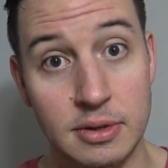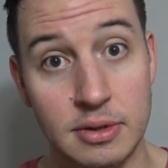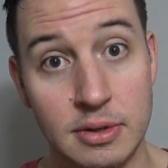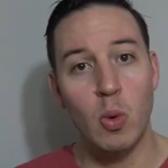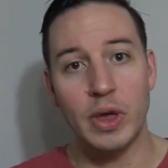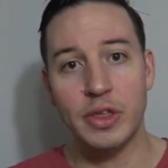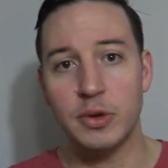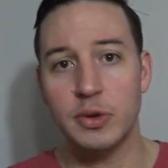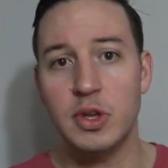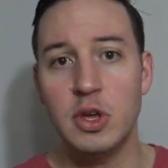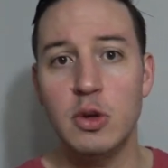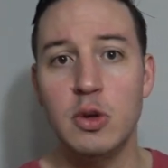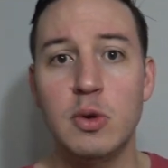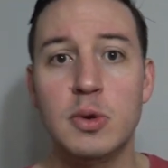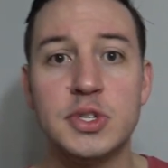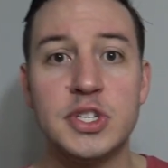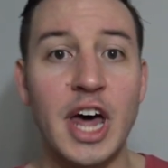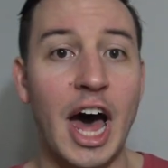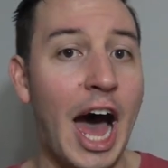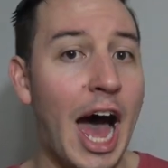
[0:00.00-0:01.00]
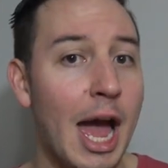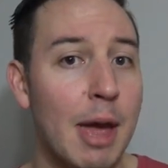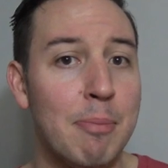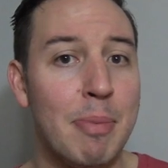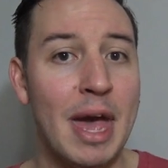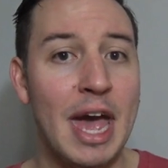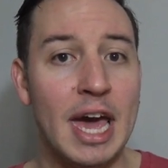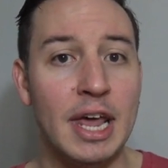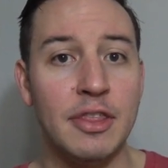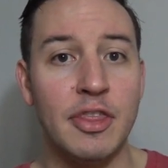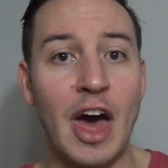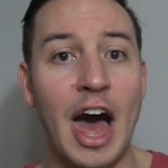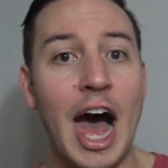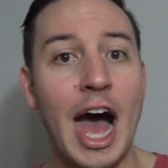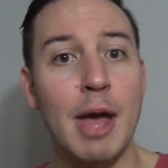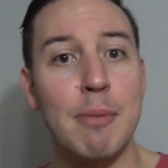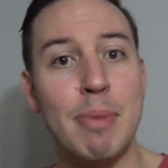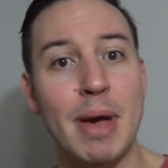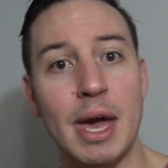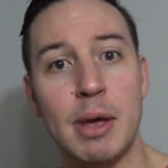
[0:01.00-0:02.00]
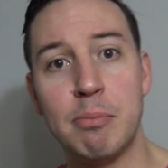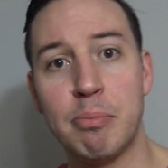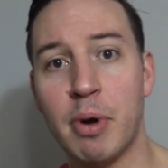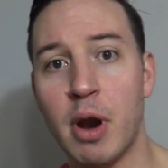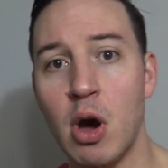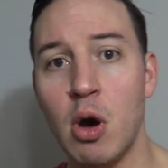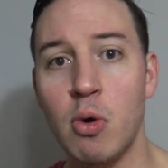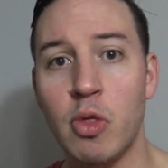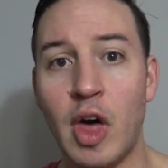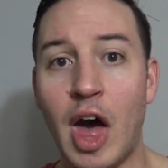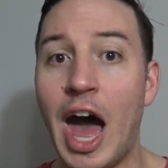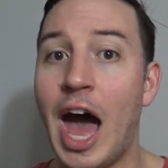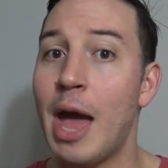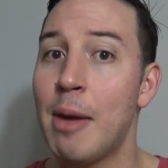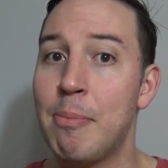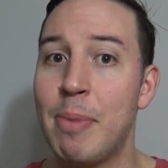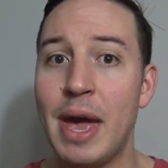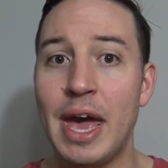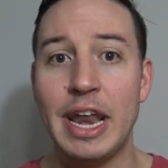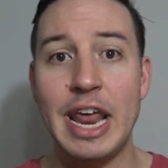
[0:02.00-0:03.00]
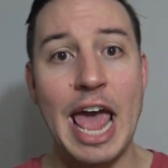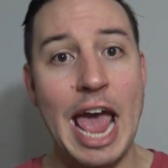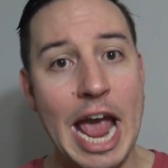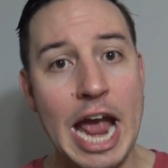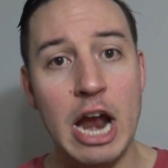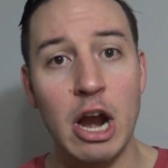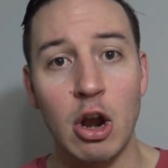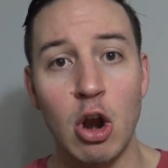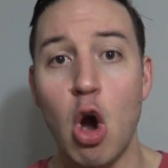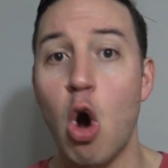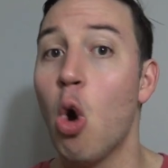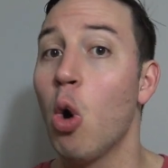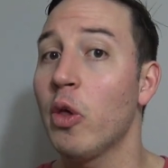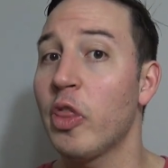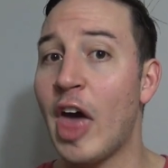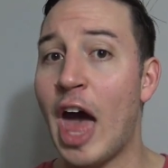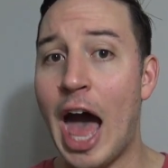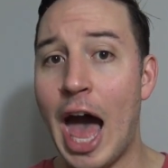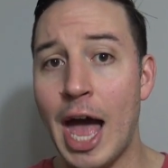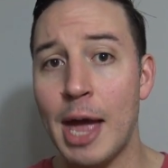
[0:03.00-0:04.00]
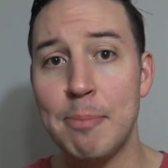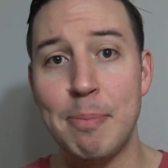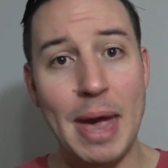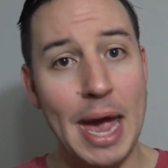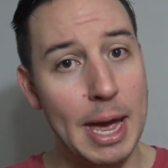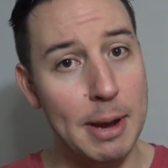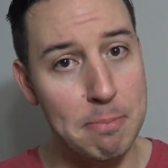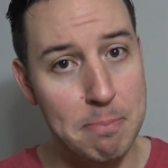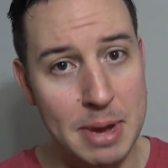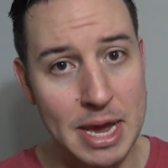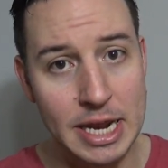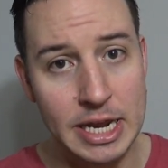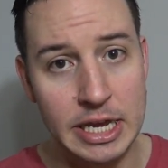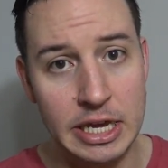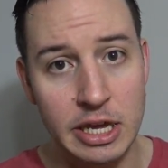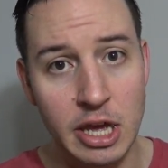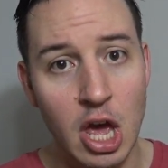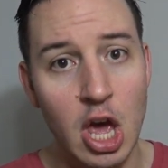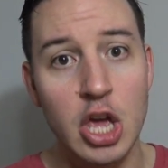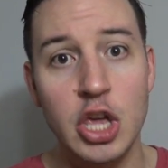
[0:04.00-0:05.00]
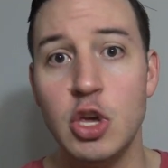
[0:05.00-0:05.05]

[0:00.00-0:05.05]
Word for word: Whether you use the iPad, the iPad Pro, the iPad Air, or the iPad Mini,